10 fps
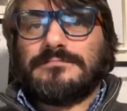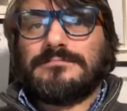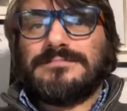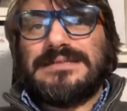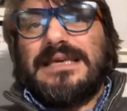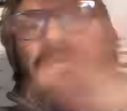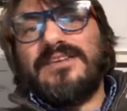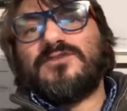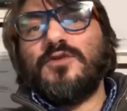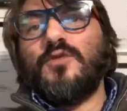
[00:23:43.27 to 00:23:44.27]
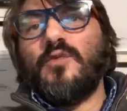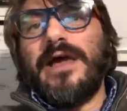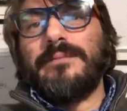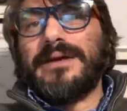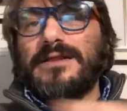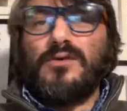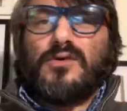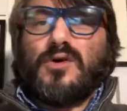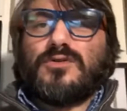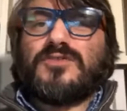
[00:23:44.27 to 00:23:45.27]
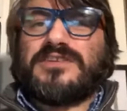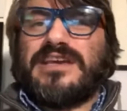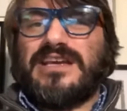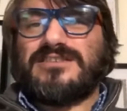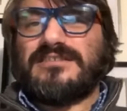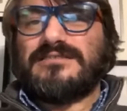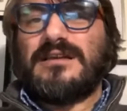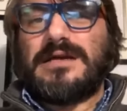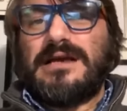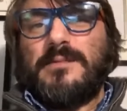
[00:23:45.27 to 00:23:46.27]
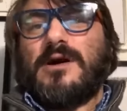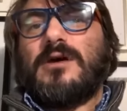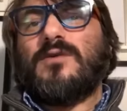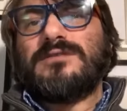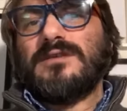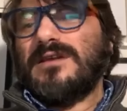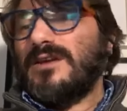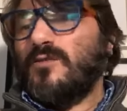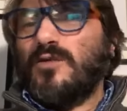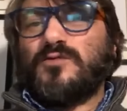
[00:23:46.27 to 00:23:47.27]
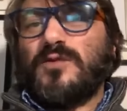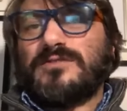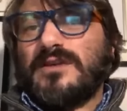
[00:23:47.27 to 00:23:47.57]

He is doing well, but look all those sketches. Oh, come on, was